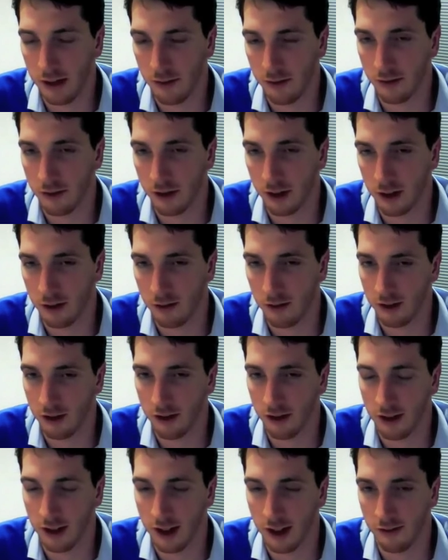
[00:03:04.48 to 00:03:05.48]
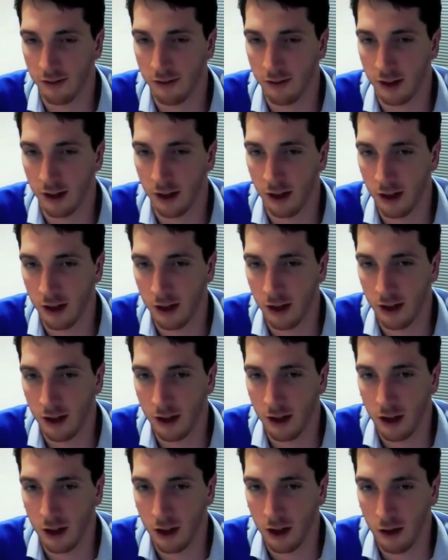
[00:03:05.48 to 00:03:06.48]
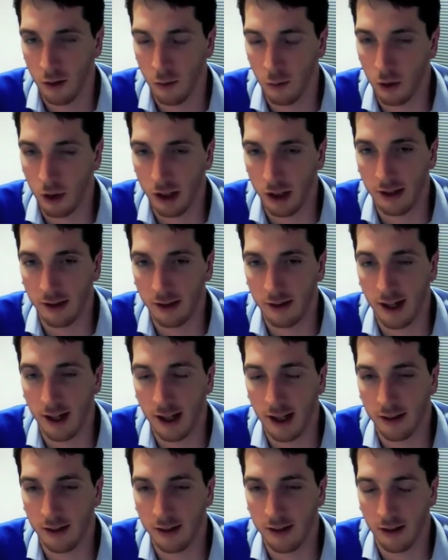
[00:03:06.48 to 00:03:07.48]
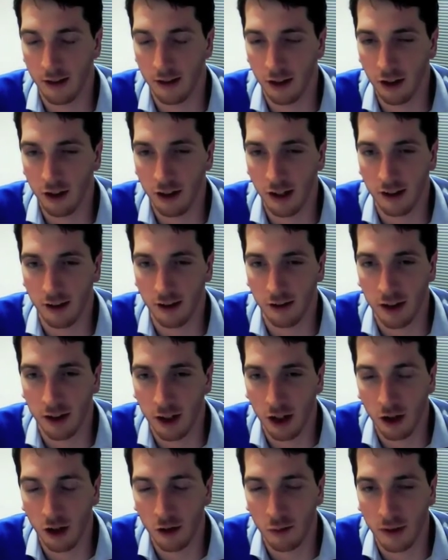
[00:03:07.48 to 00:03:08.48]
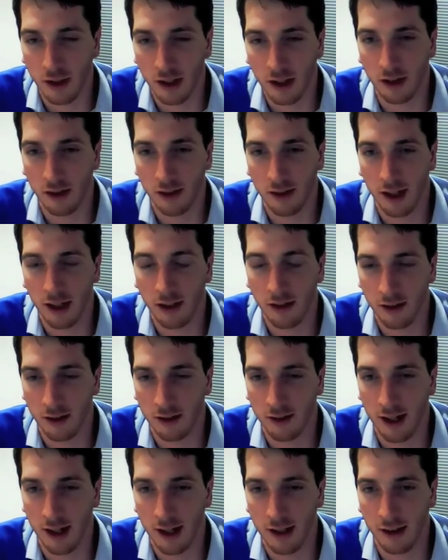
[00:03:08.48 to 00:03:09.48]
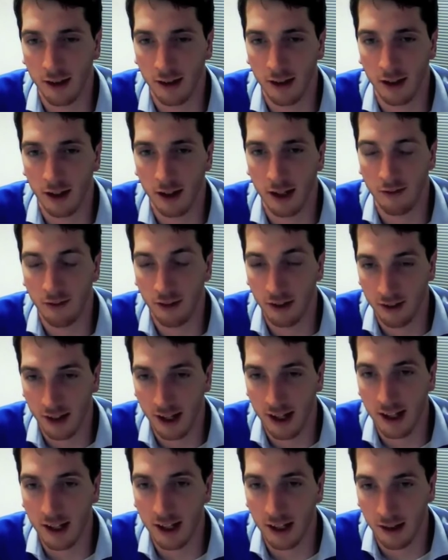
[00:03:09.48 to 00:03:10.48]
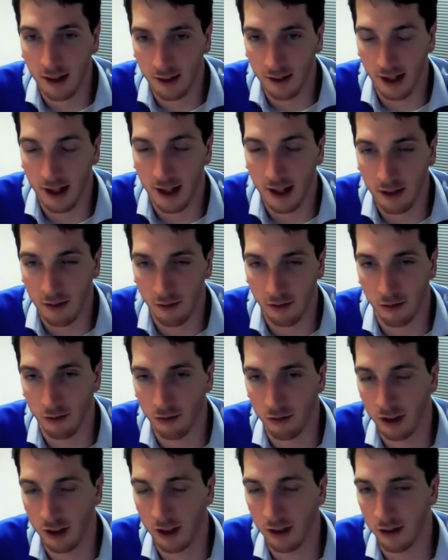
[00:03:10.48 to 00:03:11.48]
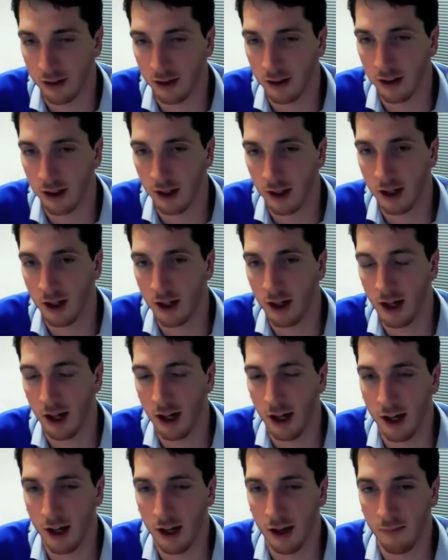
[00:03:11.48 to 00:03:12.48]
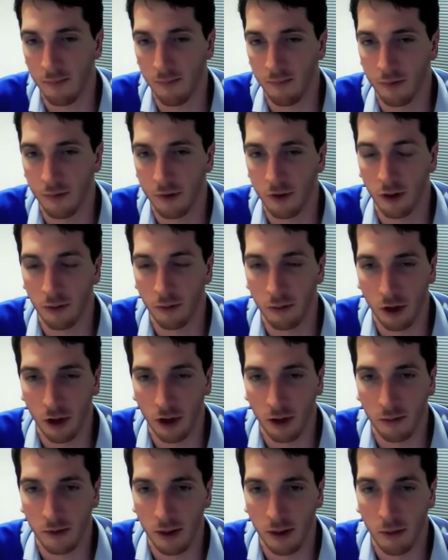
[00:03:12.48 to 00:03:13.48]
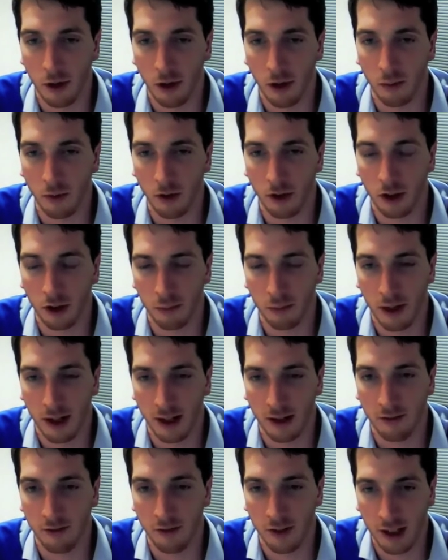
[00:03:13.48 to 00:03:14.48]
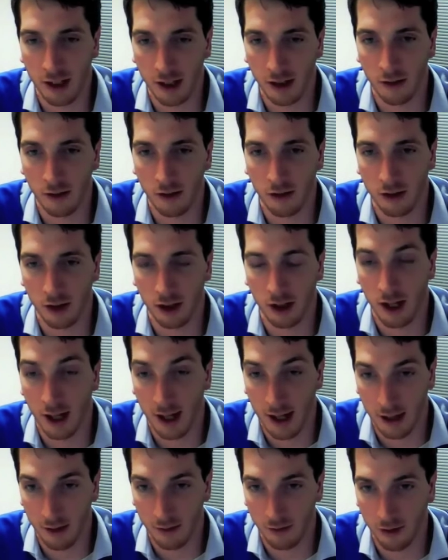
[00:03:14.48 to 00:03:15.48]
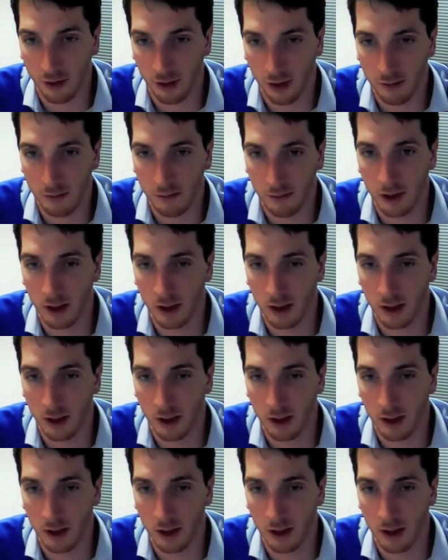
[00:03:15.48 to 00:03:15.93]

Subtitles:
from the coaching staff that what he says not necessarily goes, but they understand that if he's saying it for a reason. Sometimes they might want to look back at videos at halftime.